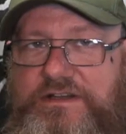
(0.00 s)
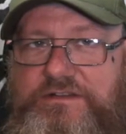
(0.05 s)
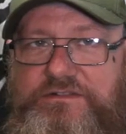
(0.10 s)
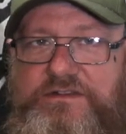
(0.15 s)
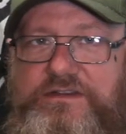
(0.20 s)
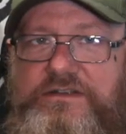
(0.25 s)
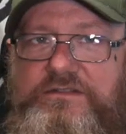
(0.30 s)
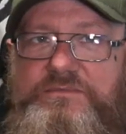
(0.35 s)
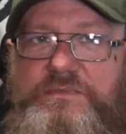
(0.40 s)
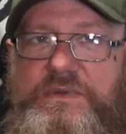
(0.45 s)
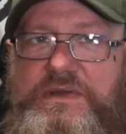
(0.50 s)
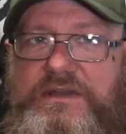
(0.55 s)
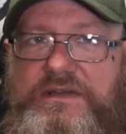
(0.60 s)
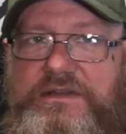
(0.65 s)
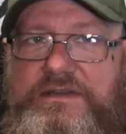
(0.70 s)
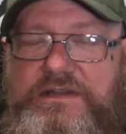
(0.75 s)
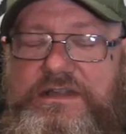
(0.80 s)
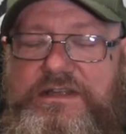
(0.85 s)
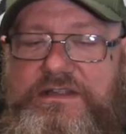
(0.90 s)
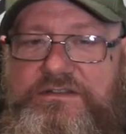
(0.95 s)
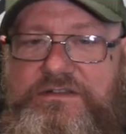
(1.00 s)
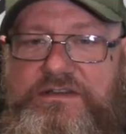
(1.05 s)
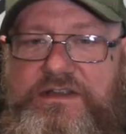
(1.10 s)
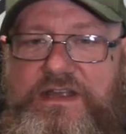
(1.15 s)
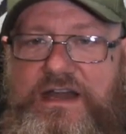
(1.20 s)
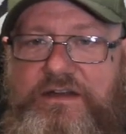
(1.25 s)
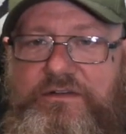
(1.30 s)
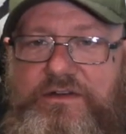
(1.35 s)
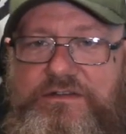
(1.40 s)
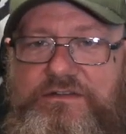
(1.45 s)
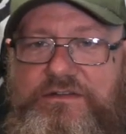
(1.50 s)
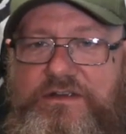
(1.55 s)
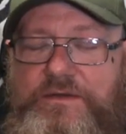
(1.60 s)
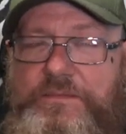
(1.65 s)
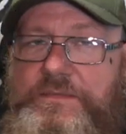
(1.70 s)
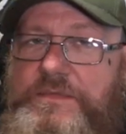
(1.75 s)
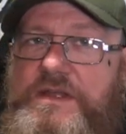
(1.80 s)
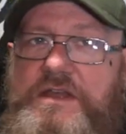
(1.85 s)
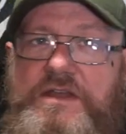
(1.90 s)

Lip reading: does give beer its character.